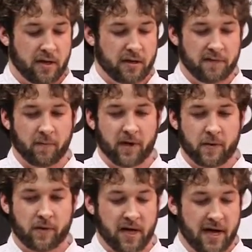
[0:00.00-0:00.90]
And then from
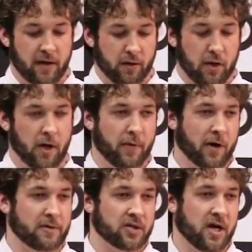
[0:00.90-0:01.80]
there, we're going to add a little
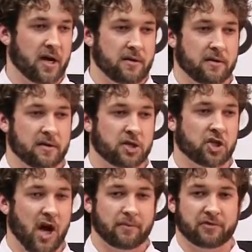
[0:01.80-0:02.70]
Parmesan,
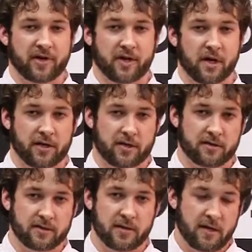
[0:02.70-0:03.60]
chopped green
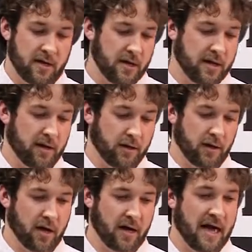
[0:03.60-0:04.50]
onions, and a
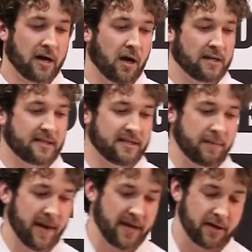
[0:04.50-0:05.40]
little, I call it
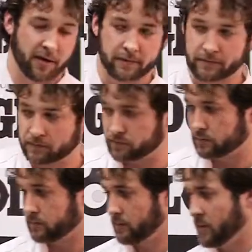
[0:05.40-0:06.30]
seasoned panko.
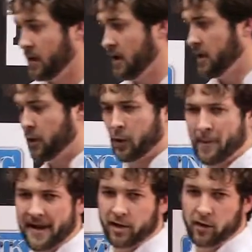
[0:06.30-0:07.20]
You know what
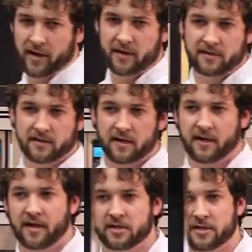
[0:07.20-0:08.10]
panko is? It's
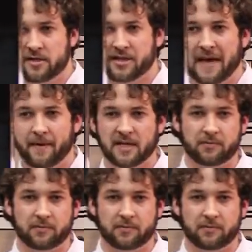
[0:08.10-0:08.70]
a Japanese